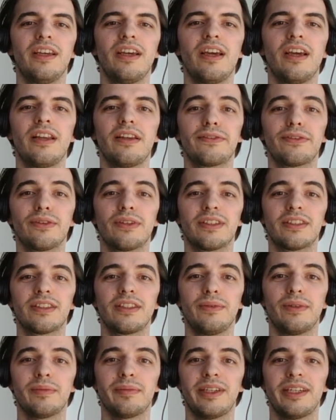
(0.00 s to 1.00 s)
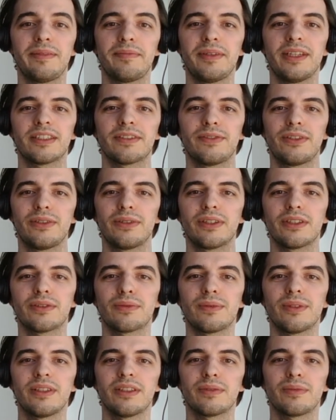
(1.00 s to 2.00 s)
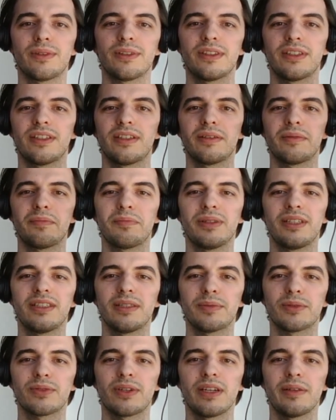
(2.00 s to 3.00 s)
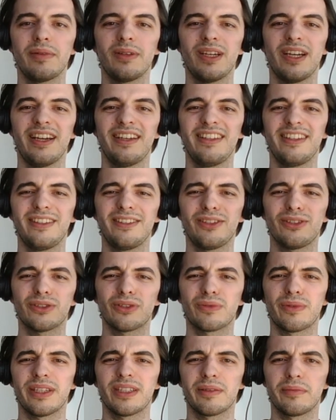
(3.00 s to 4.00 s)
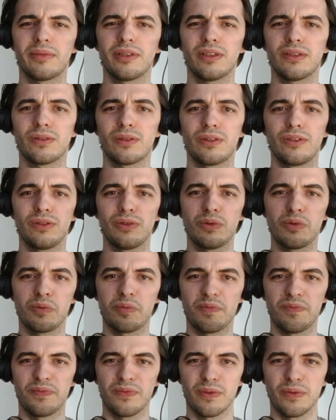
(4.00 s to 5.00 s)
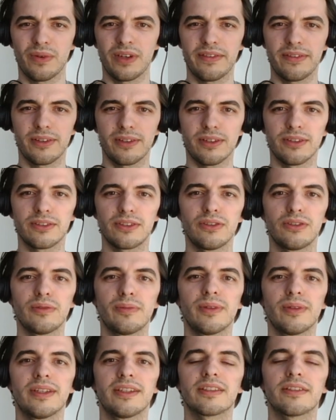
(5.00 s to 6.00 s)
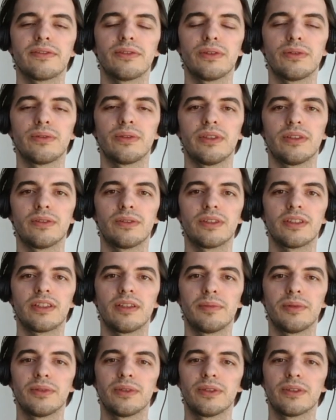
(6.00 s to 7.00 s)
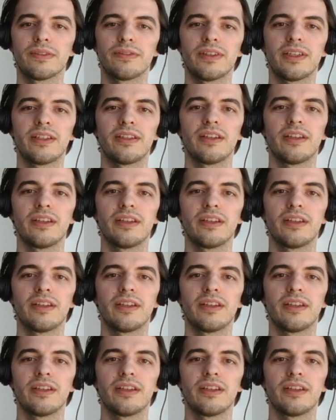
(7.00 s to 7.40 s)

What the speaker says: And if you want to see when my next video gets released, well then please subscribe. Ideally also ring the bell or do whatever else YouTube will ask of you in order to keep you notified.